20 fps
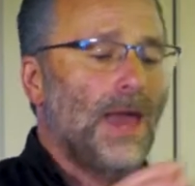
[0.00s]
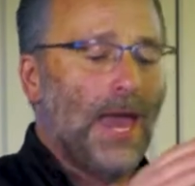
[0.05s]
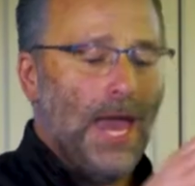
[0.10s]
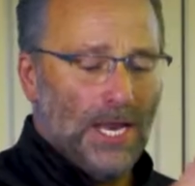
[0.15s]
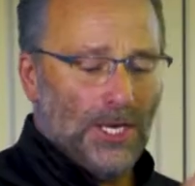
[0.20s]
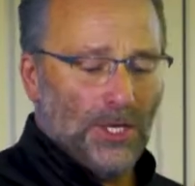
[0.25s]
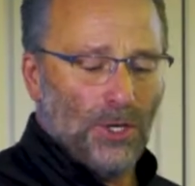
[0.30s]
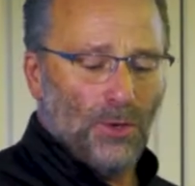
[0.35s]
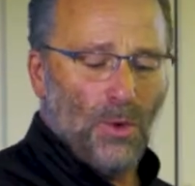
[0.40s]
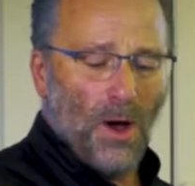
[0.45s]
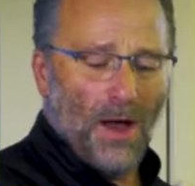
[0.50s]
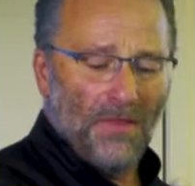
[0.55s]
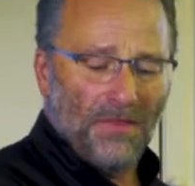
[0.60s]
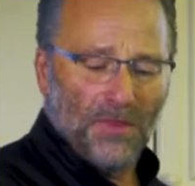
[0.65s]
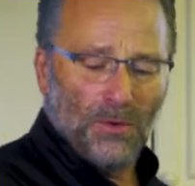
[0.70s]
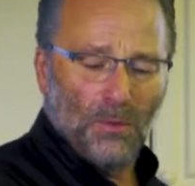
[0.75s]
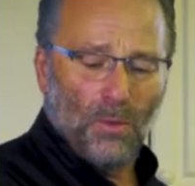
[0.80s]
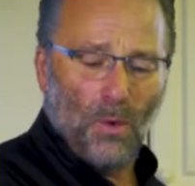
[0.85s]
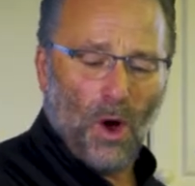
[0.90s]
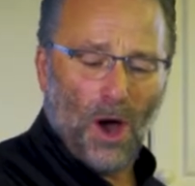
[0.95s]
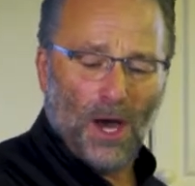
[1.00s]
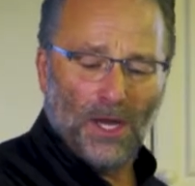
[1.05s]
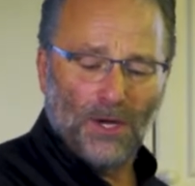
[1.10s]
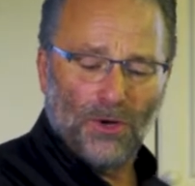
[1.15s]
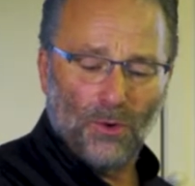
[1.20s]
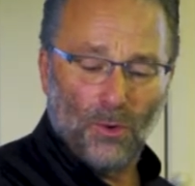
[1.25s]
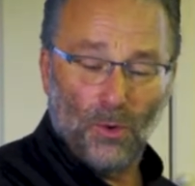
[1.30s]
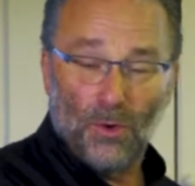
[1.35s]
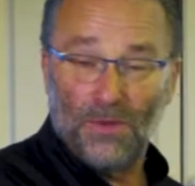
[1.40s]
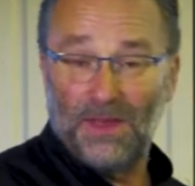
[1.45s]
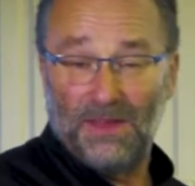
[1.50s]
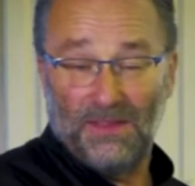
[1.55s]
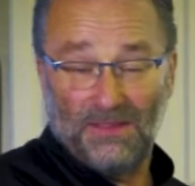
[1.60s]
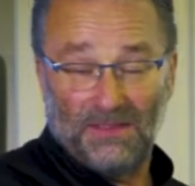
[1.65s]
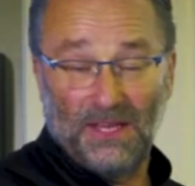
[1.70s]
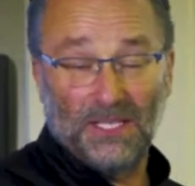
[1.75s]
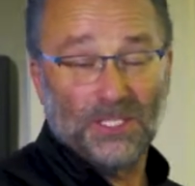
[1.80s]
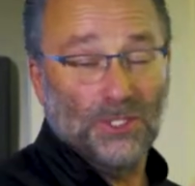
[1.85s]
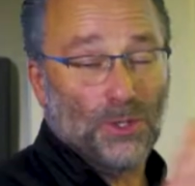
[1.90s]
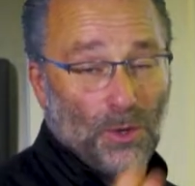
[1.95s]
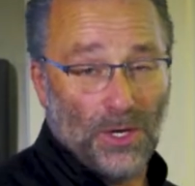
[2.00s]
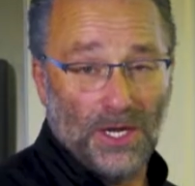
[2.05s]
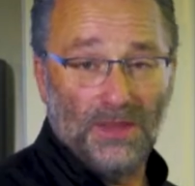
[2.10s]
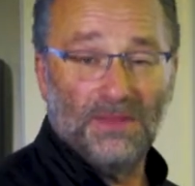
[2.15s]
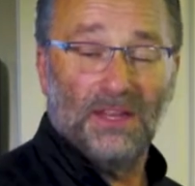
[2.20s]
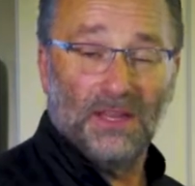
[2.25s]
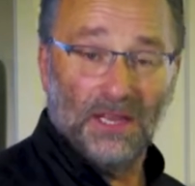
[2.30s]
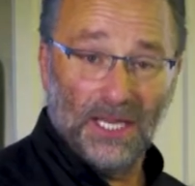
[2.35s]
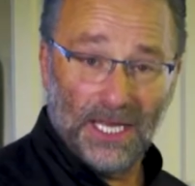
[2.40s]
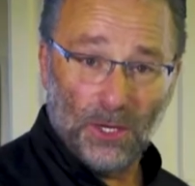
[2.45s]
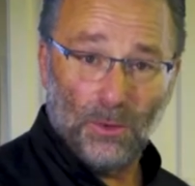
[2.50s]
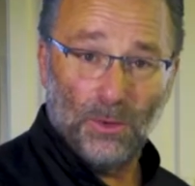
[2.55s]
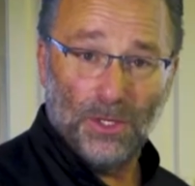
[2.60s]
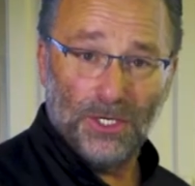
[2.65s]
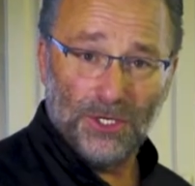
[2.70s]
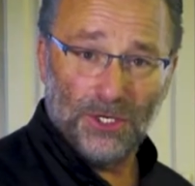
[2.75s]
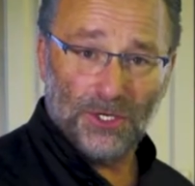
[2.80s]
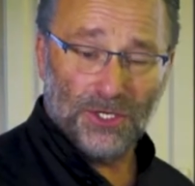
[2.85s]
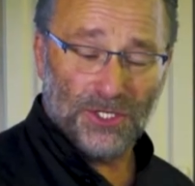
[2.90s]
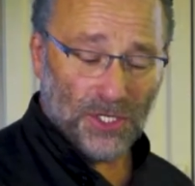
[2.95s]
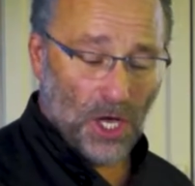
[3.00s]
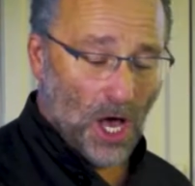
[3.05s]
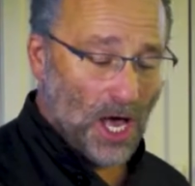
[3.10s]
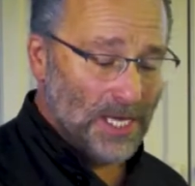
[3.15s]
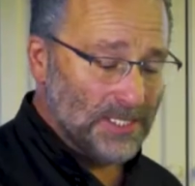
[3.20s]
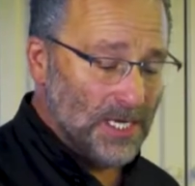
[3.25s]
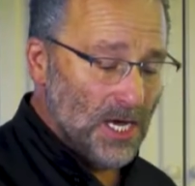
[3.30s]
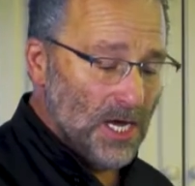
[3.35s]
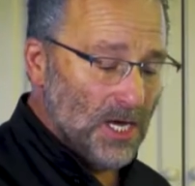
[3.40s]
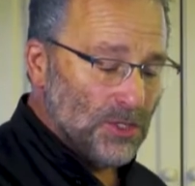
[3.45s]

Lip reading: and you want the water or the liquid, your sauce,